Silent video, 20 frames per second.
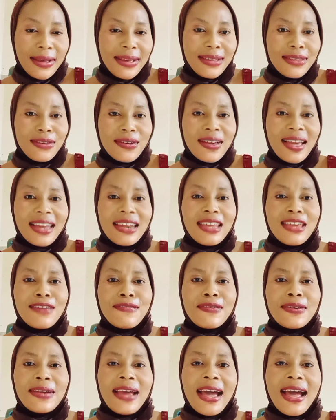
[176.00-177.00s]
You can
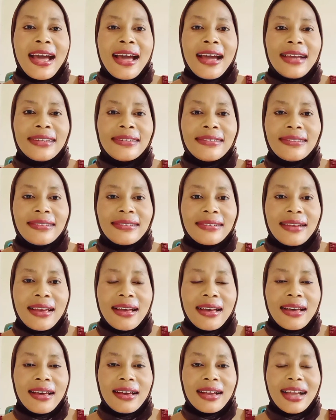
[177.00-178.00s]
even add
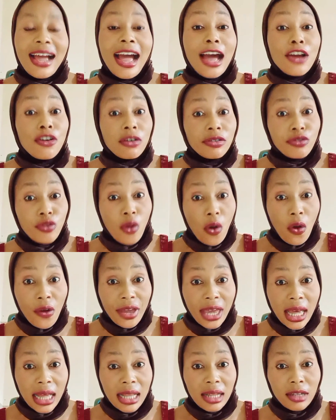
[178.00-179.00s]
carrot
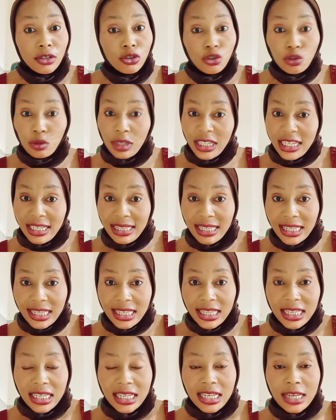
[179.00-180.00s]
oil to it.
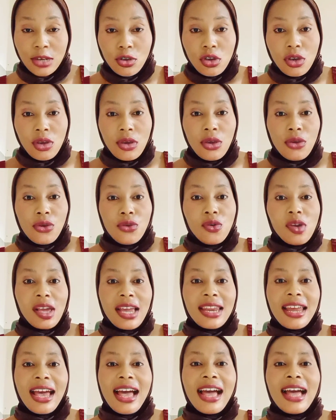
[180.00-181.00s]
You
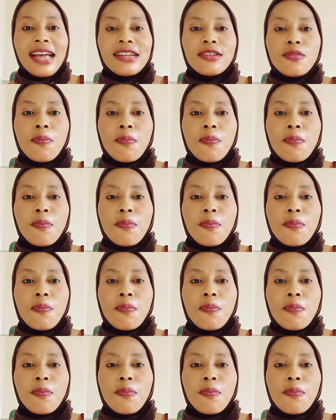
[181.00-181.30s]
can add